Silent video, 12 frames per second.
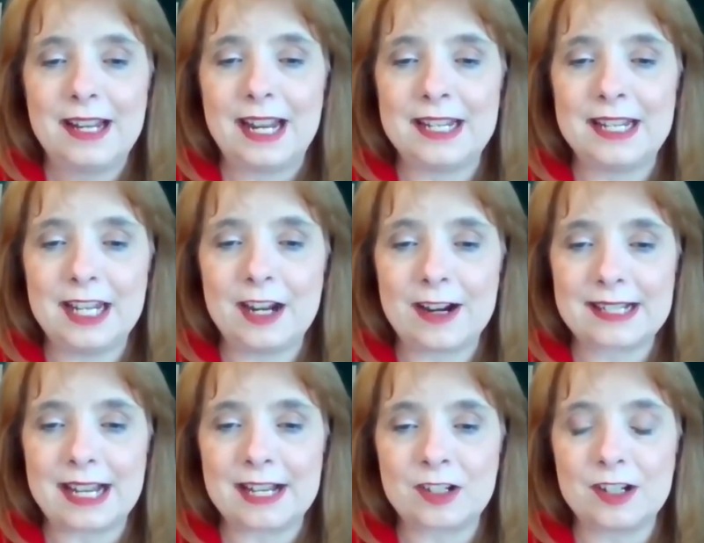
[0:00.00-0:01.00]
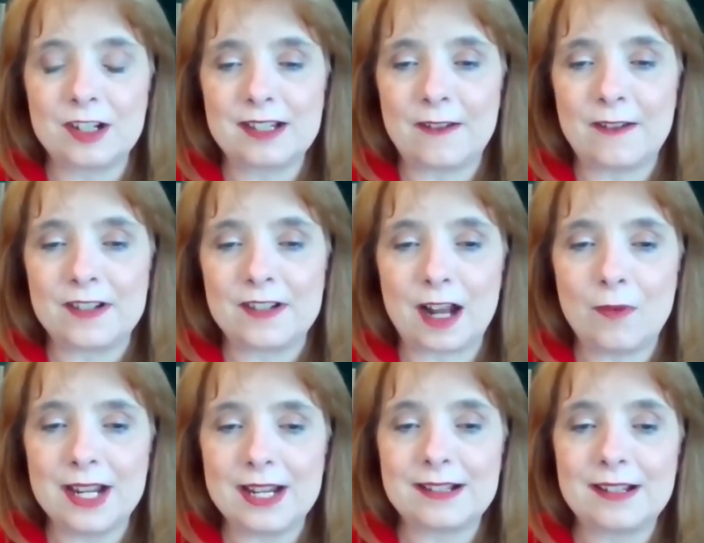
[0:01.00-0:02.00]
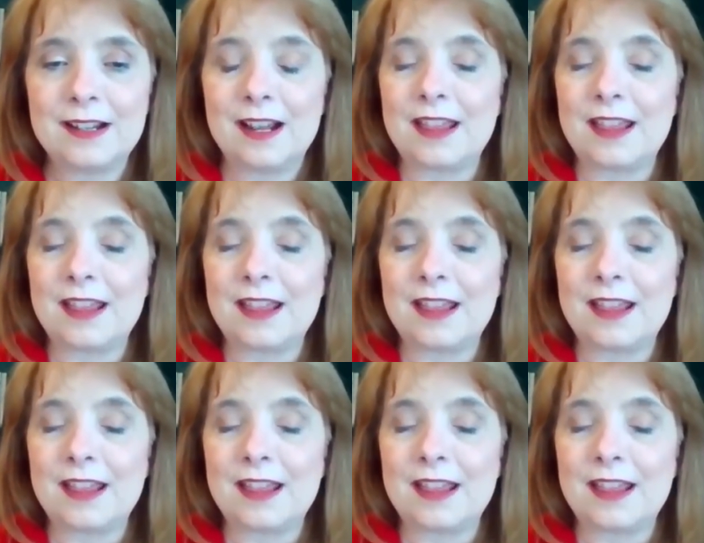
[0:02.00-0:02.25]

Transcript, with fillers: And Derek says, Good stuff as always.